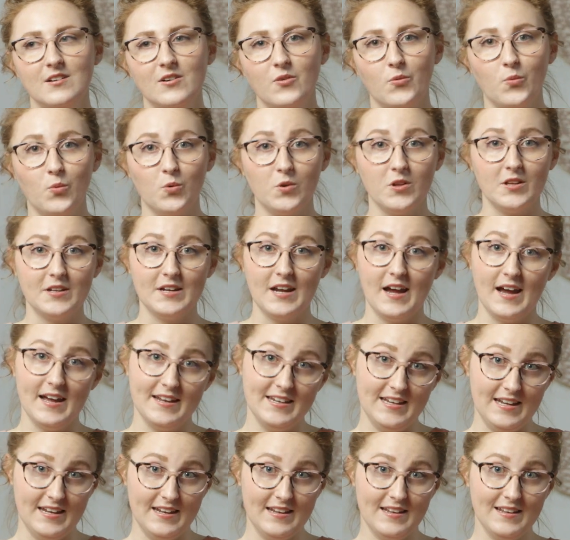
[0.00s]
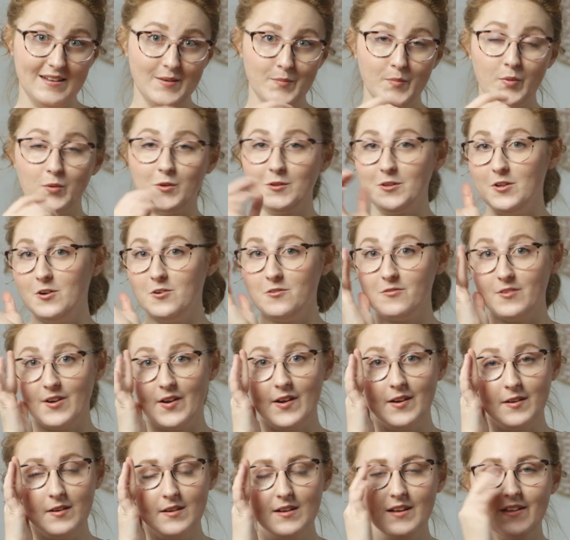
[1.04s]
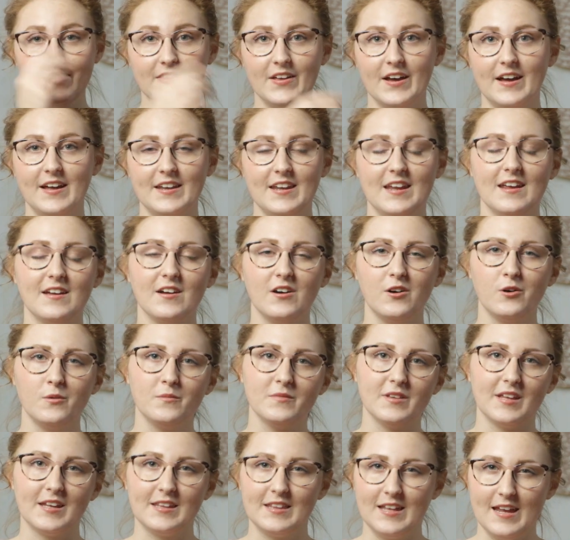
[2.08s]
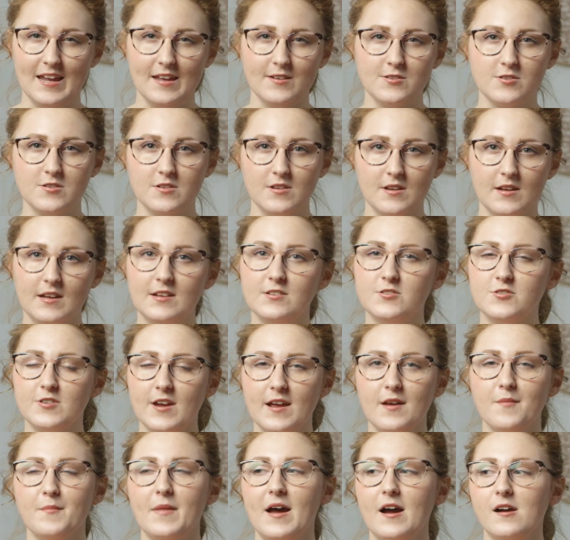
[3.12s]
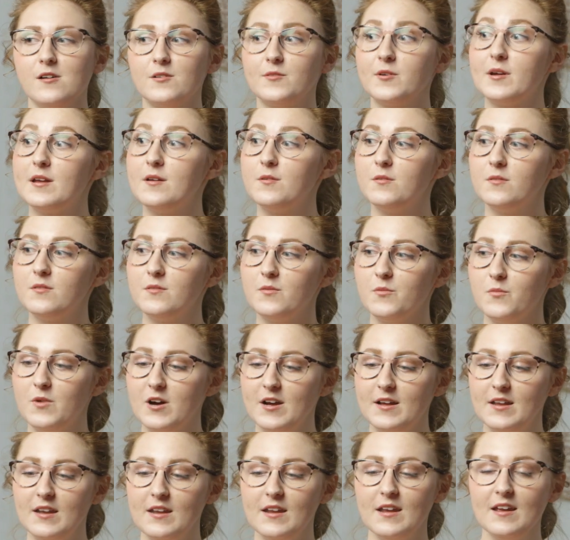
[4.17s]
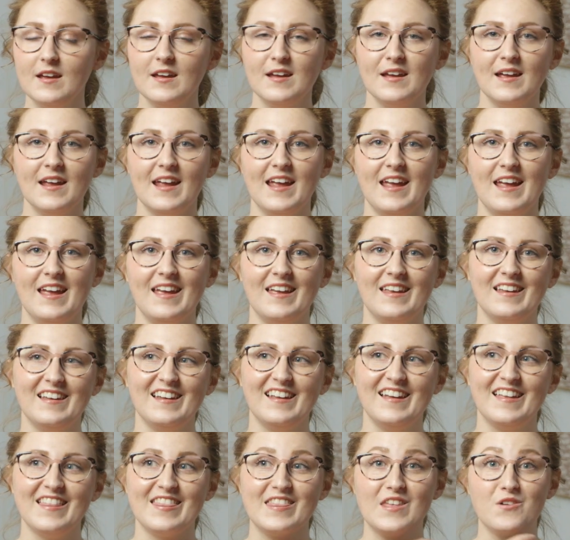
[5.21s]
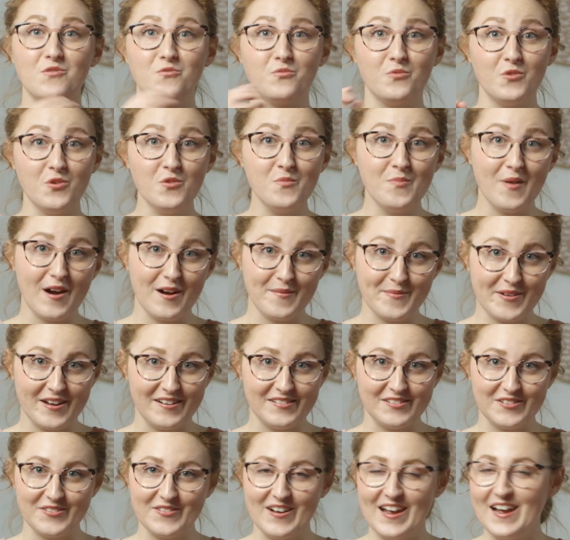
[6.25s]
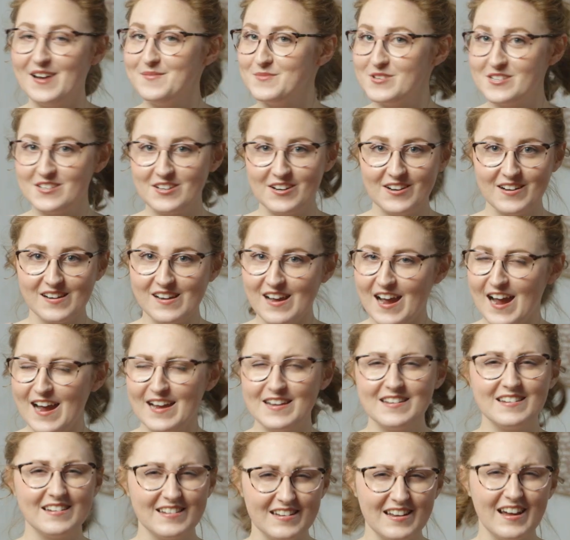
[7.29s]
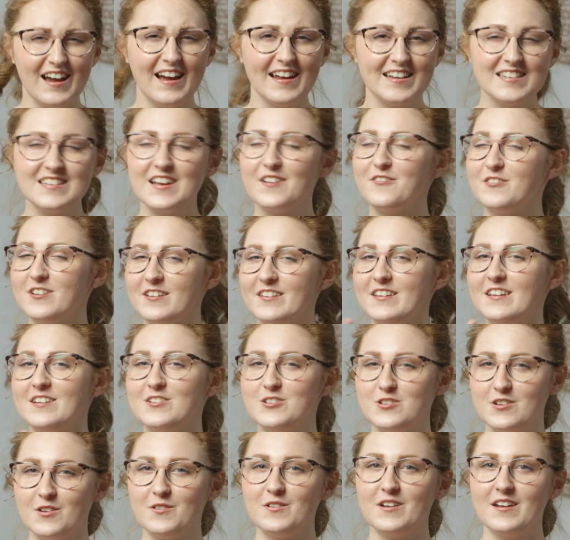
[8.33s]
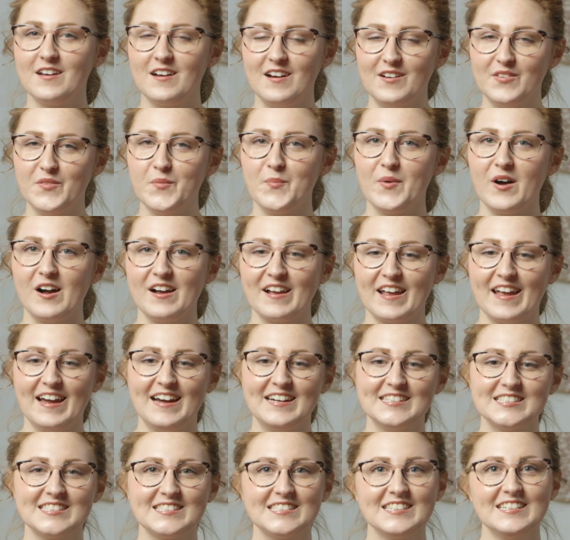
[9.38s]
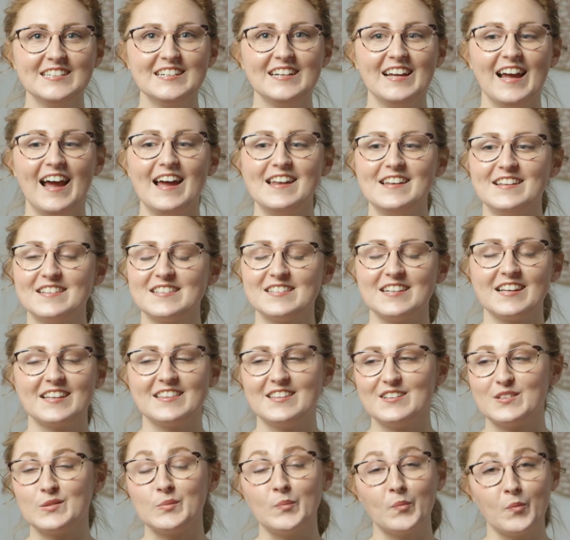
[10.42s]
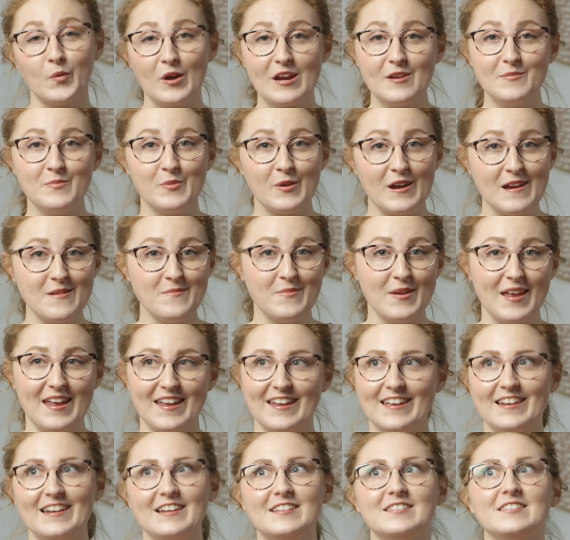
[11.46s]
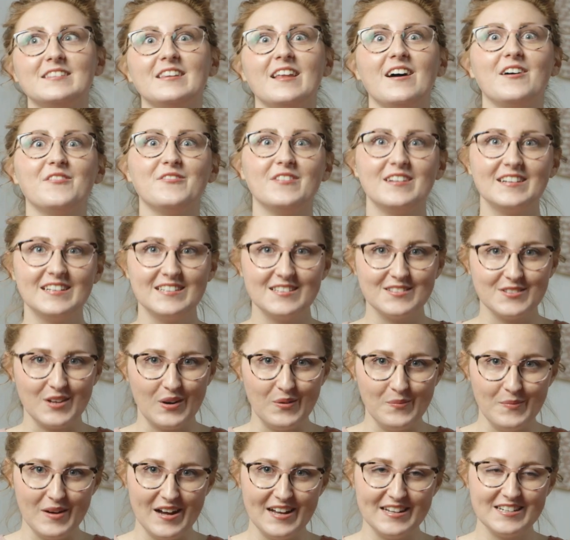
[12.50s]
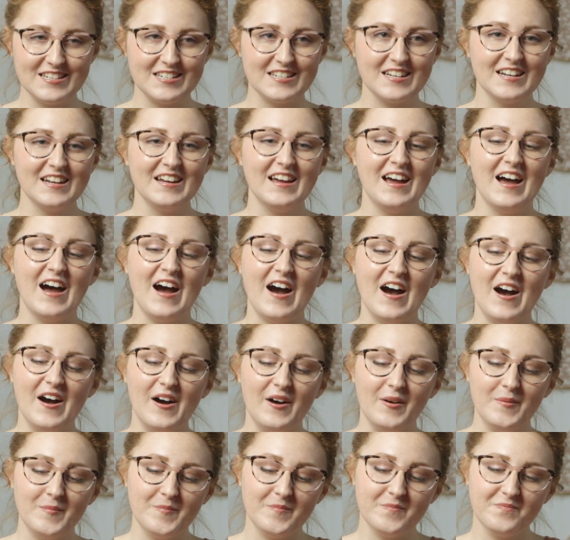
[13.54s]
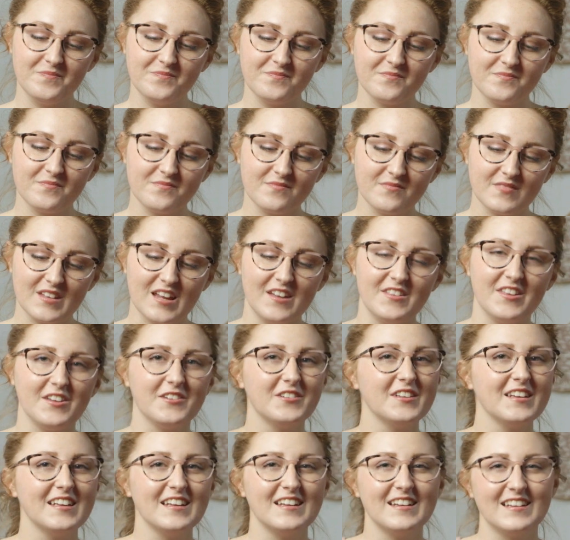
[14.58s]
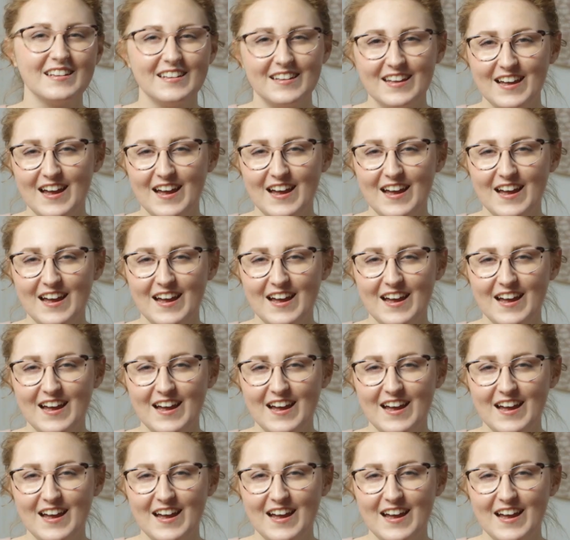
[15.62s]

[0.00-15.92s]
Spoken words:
Wool and Honey pullover, the honeycomb, like the Andrea Mowry one, in the rhubarb colorway. I'm sure I definitely showed it on the podcast, and it's like this bright pink, and I love it so much. The only